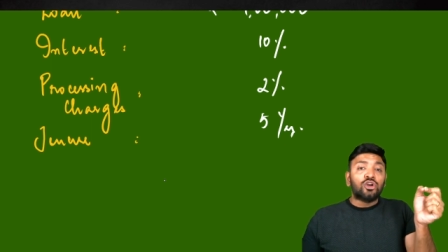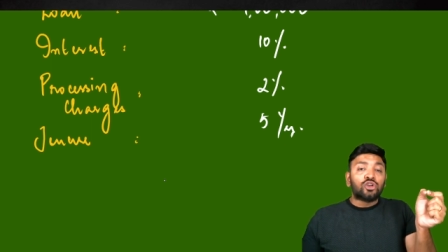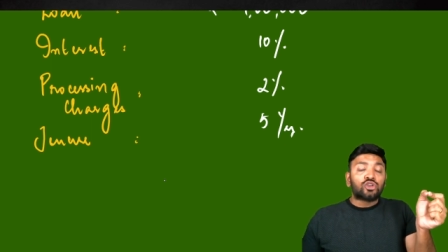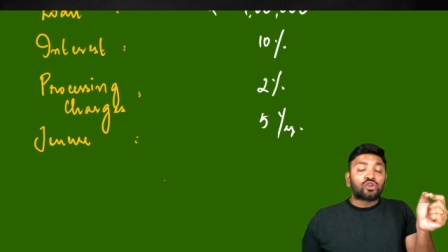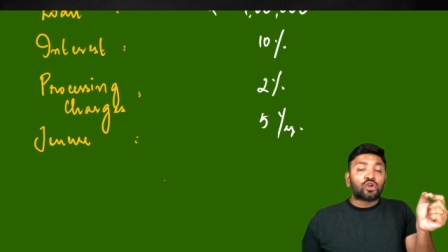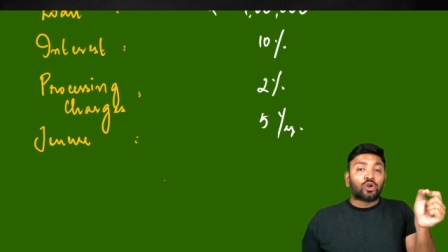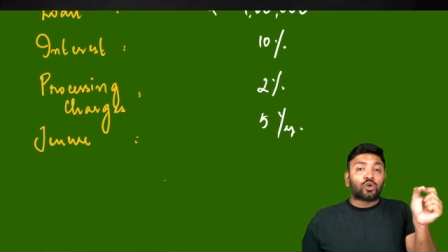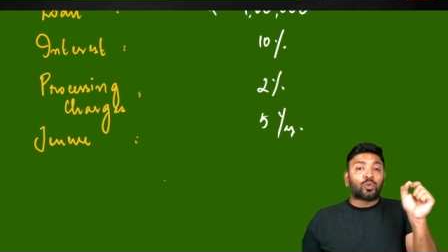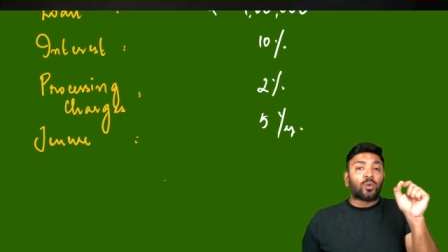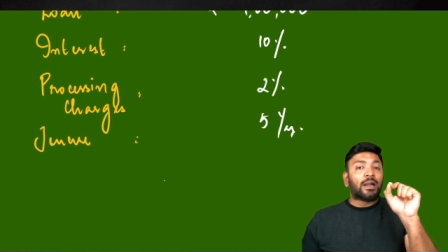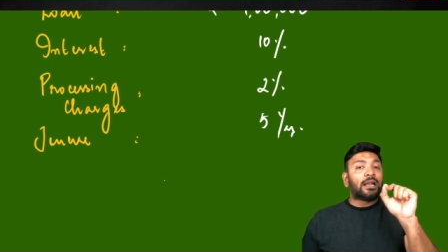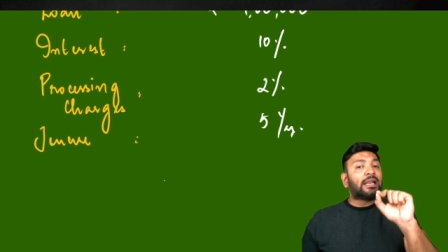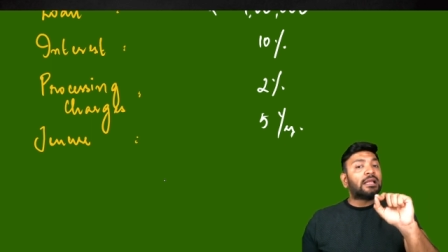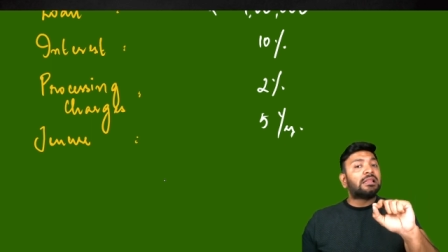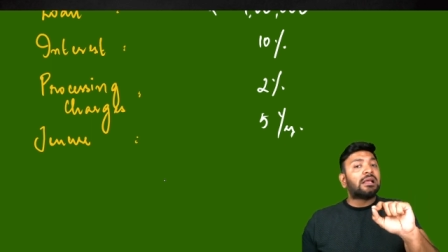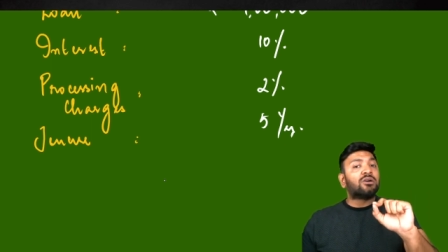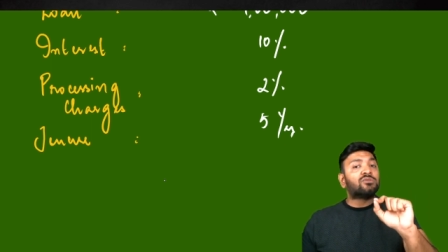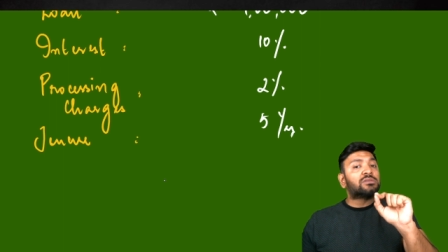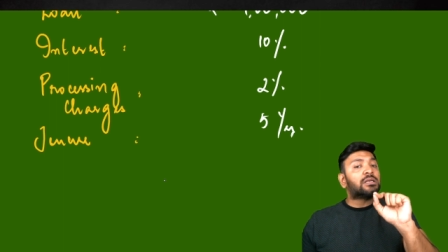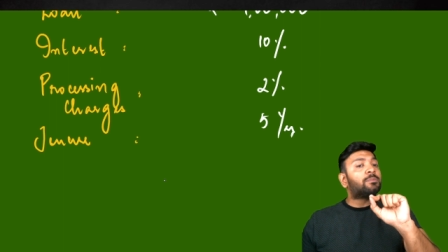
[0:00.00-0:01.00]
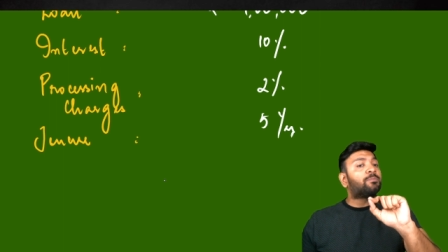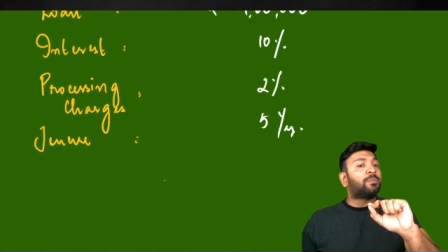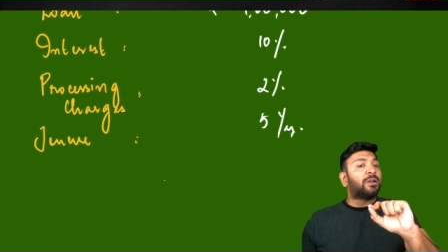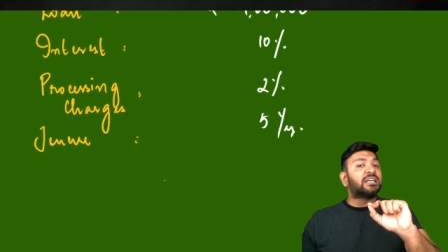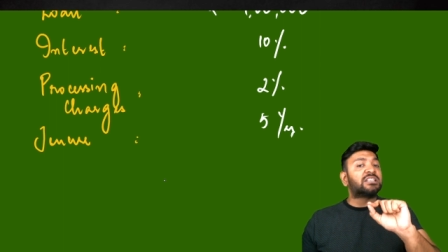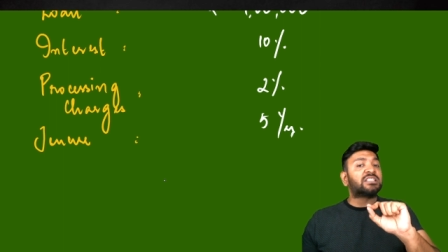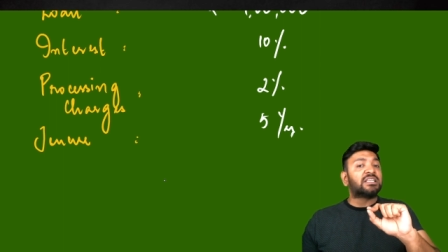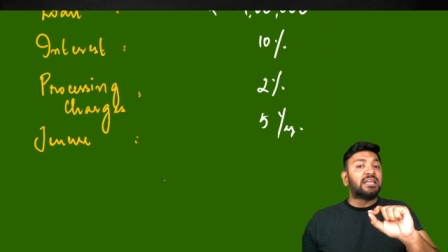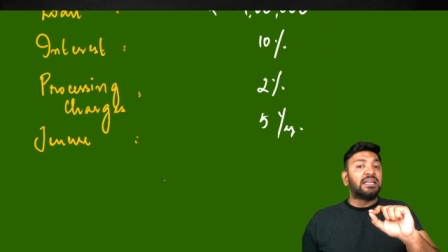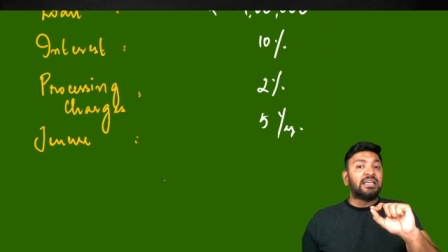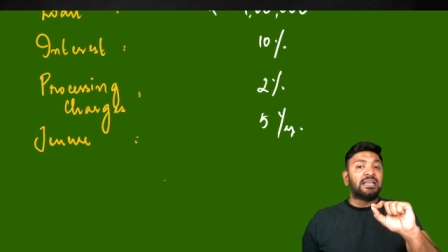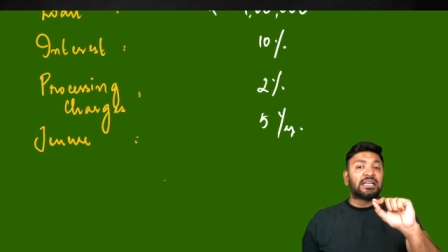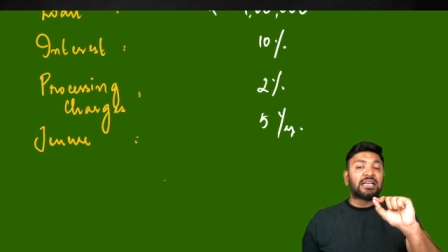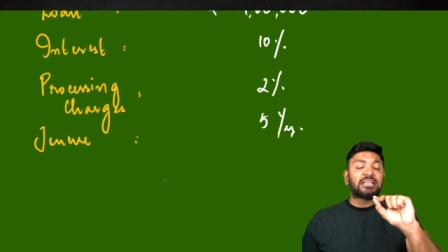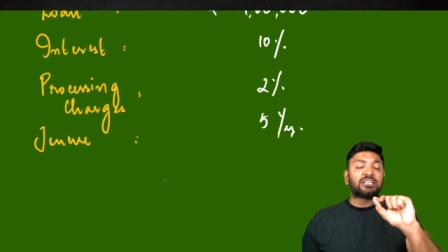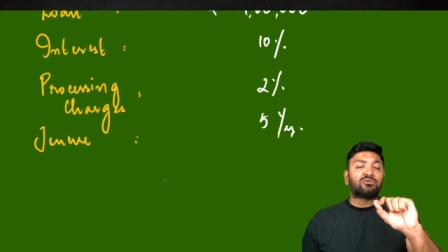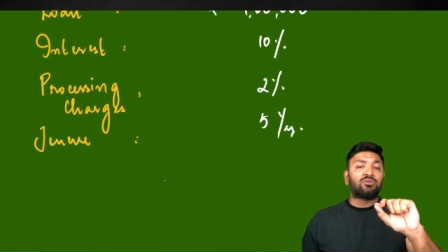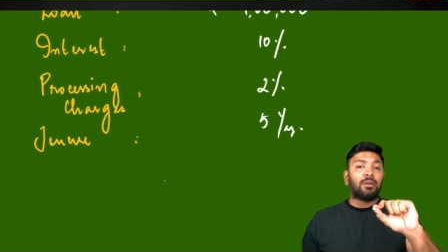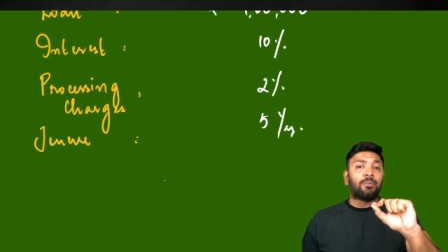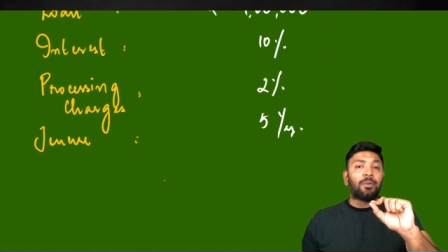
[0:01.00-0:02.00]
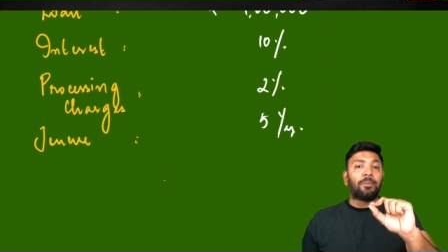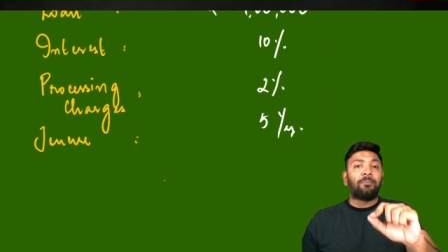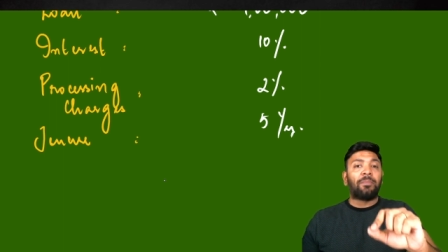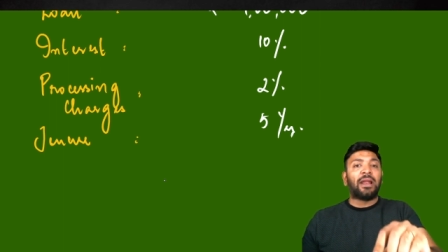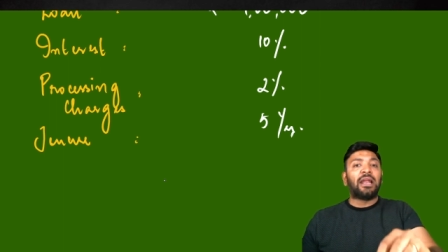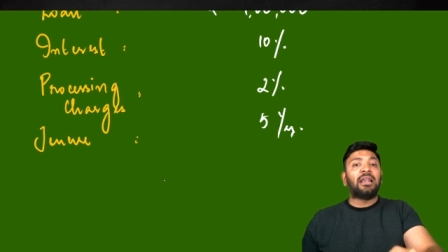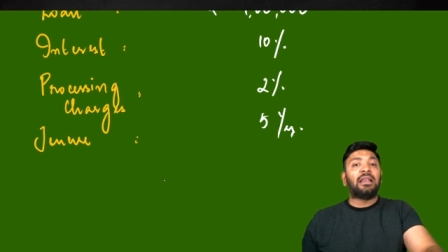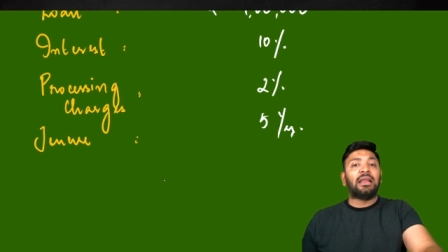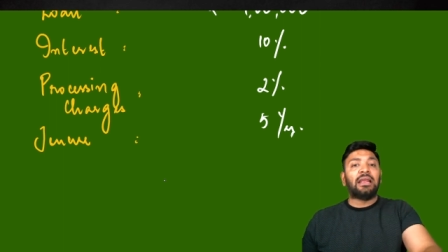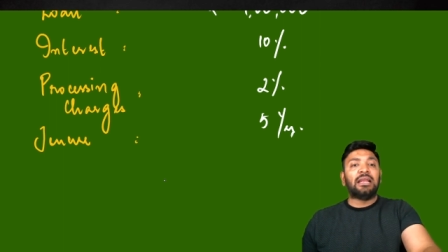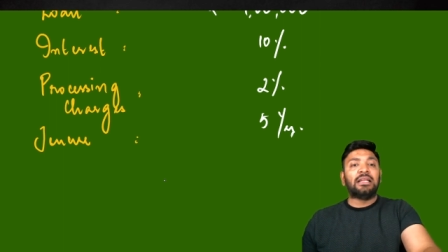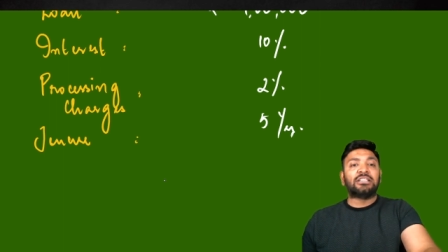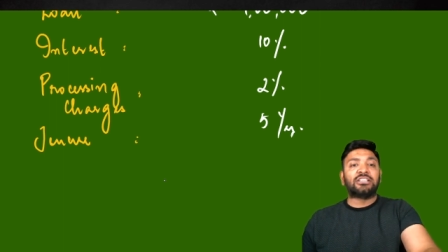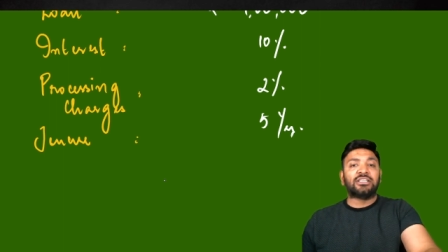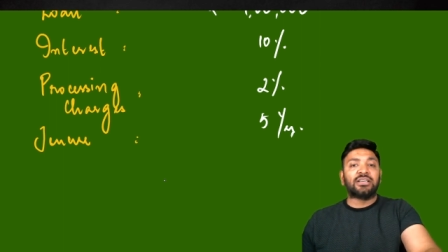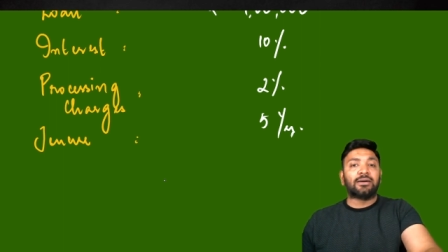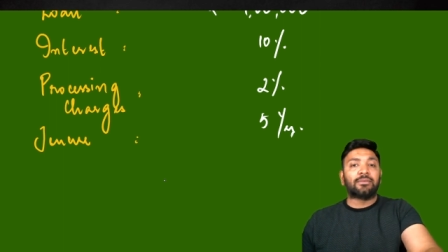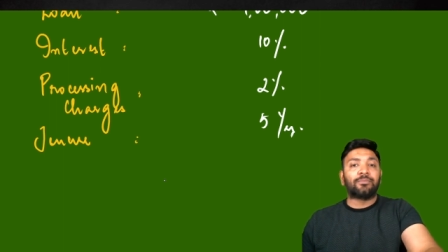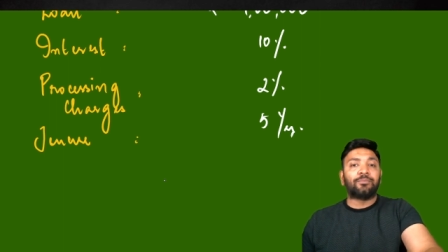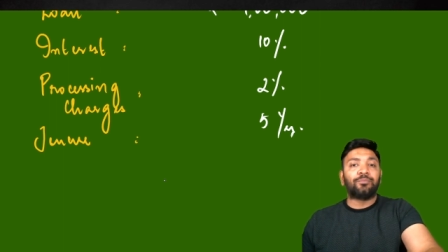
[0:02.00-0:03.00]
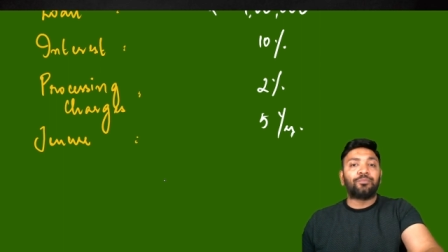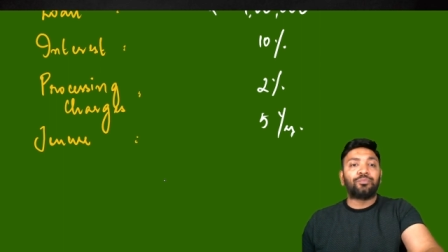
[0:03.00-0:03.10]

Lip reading: So 20,000 plus interest will be paid each year.